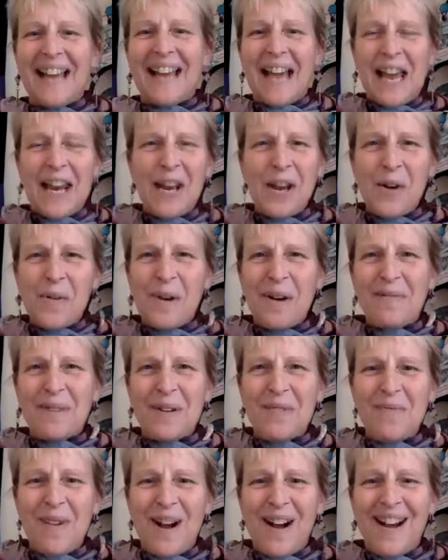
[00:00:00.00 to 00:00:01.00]
Hello,
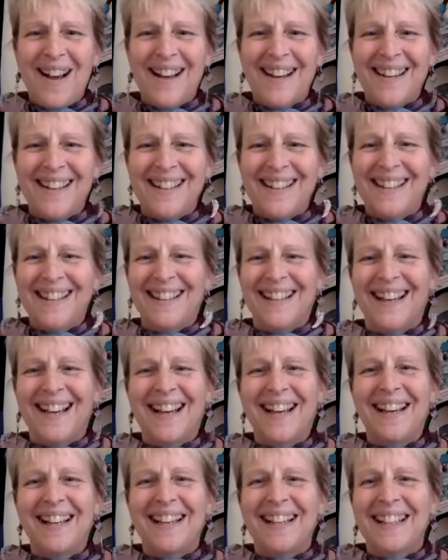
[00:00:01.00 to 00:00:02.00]
everyone.
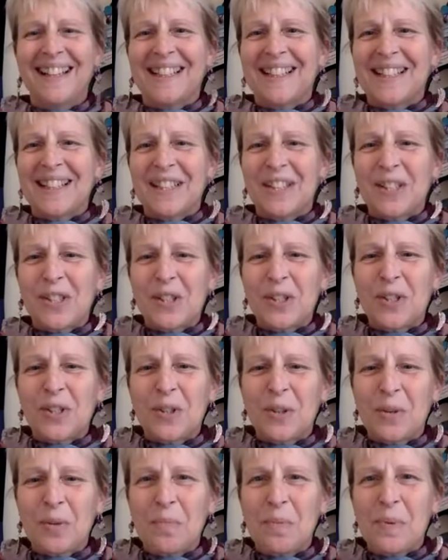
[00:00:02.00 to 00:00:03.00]
This is
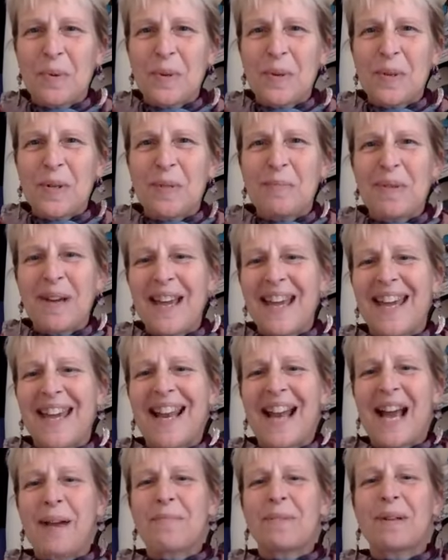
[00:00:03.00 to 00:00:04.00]
Sue Broome, and
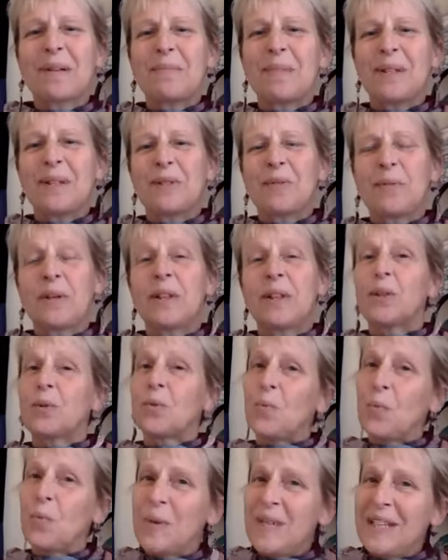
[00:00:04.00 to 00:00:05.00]
I'm going to be doing the
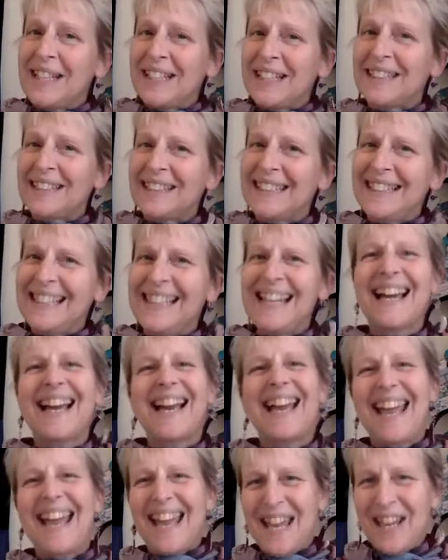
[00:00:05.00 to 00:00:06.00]
weekly
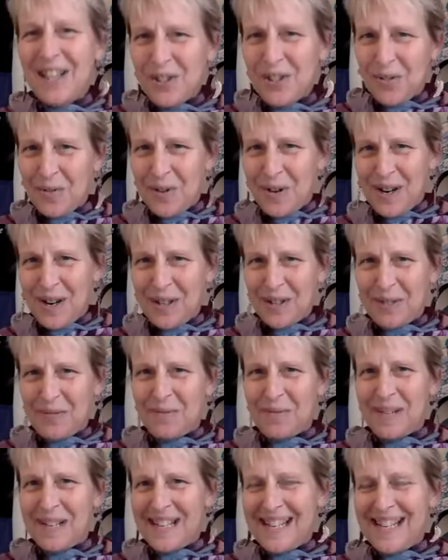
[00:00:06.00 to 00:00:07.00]
angel card
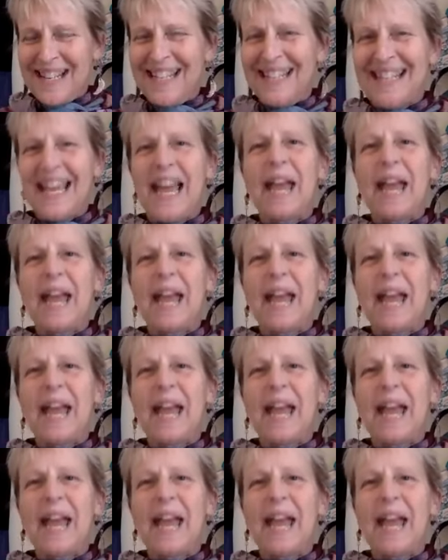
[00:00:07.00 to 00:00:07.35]
reading.